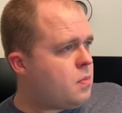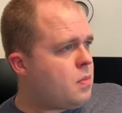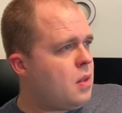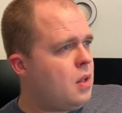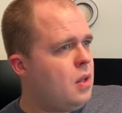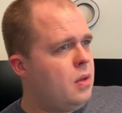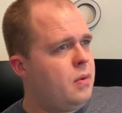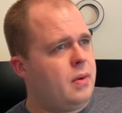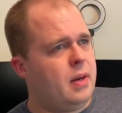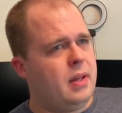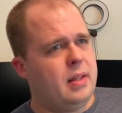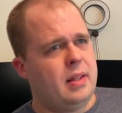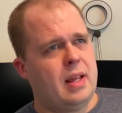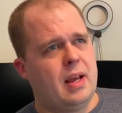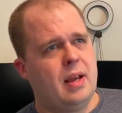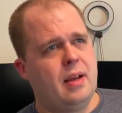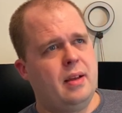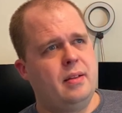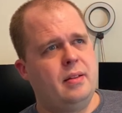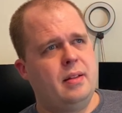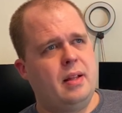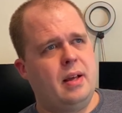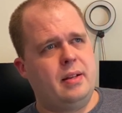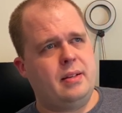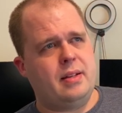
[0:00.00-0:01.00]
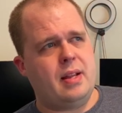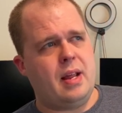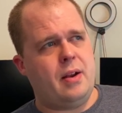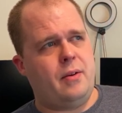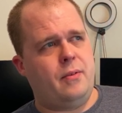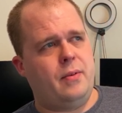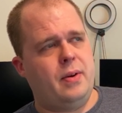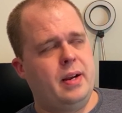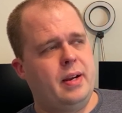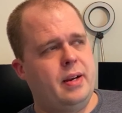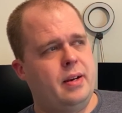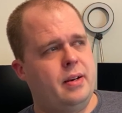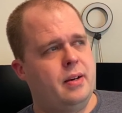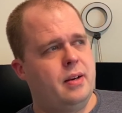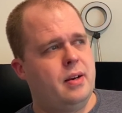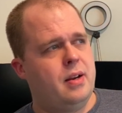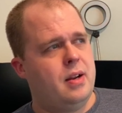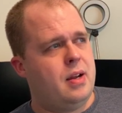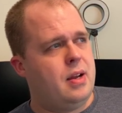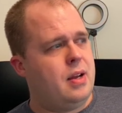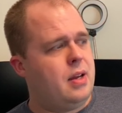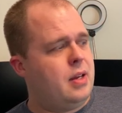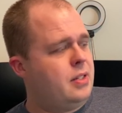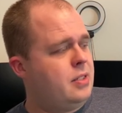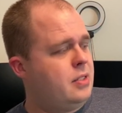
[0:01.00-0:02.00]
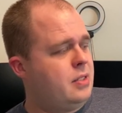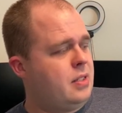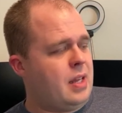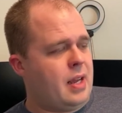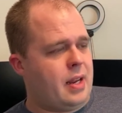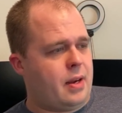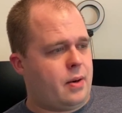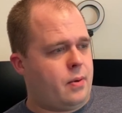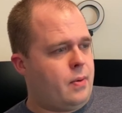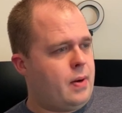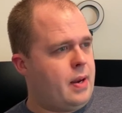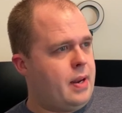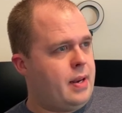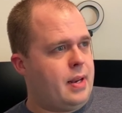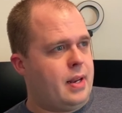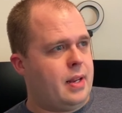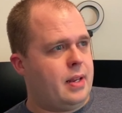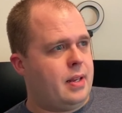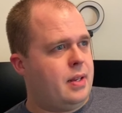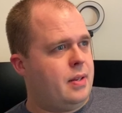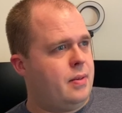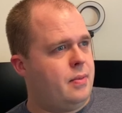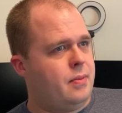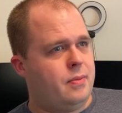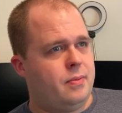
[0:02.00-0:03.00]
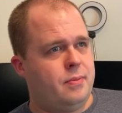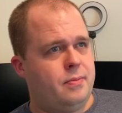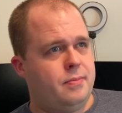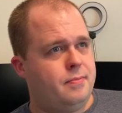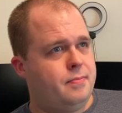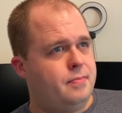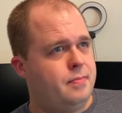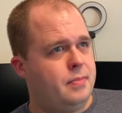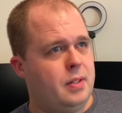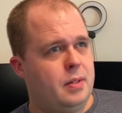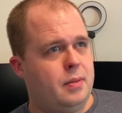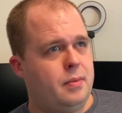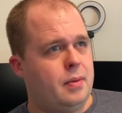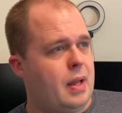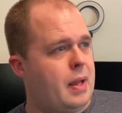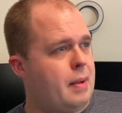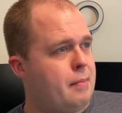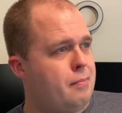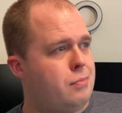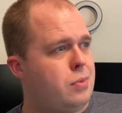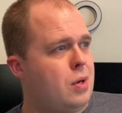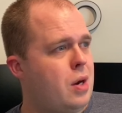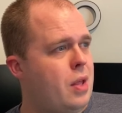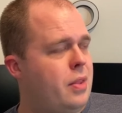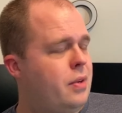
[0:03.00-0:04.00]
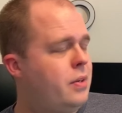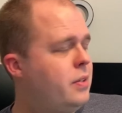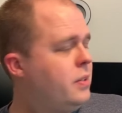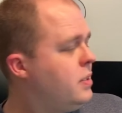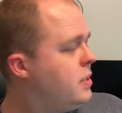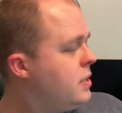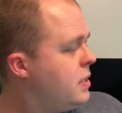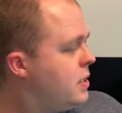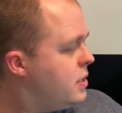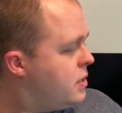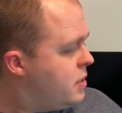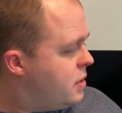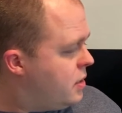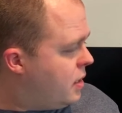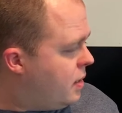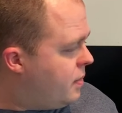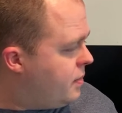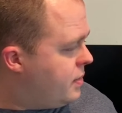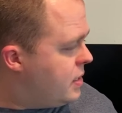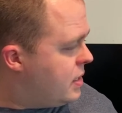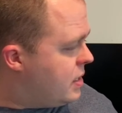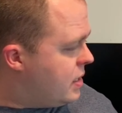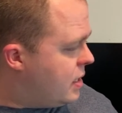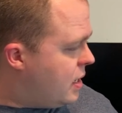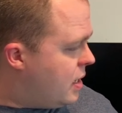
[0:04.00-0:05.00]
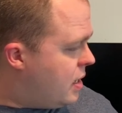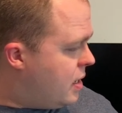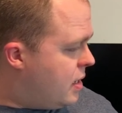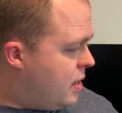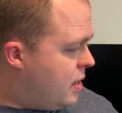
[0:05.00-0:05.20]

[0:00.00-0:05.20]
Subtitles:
Right, that Dead Ringer. It's like right in they're like brother and sister, I would say.